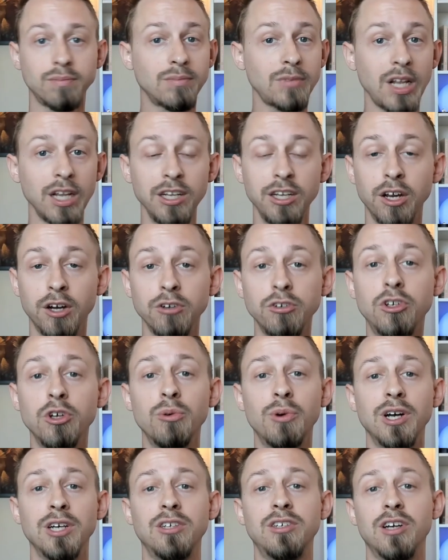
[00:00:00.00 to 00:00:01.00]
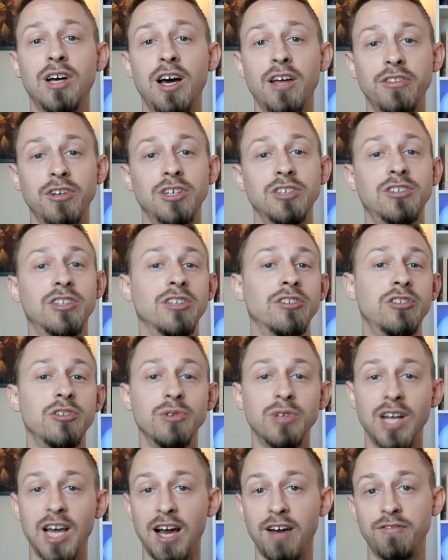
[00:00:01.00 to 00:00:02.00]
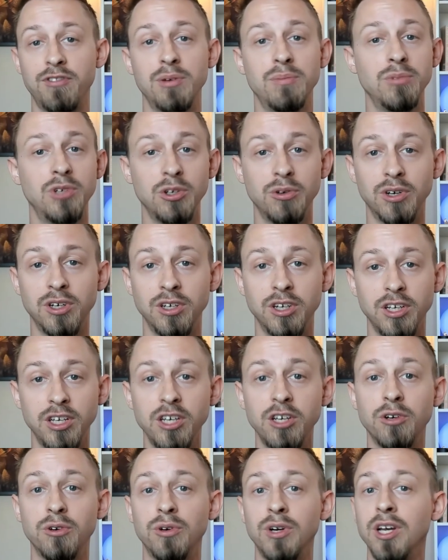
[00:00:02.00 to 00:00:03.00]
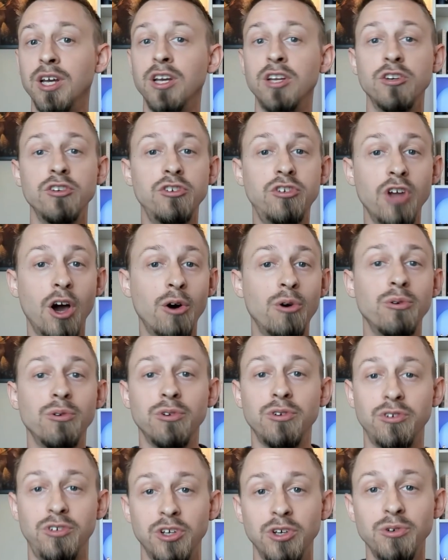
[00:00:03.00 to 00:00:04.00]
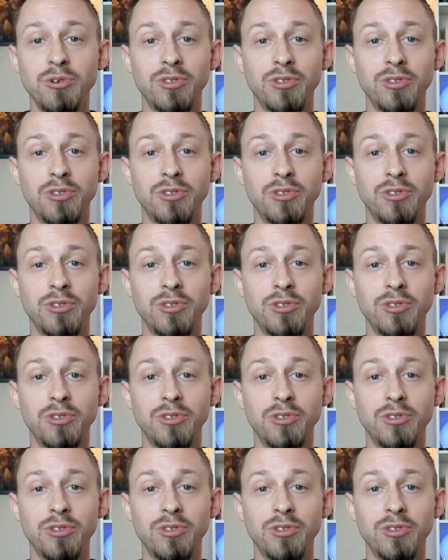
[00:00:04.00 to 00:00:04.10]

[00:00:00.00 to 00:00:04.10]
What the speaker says: do unto others as you would have them do unto you. Don't do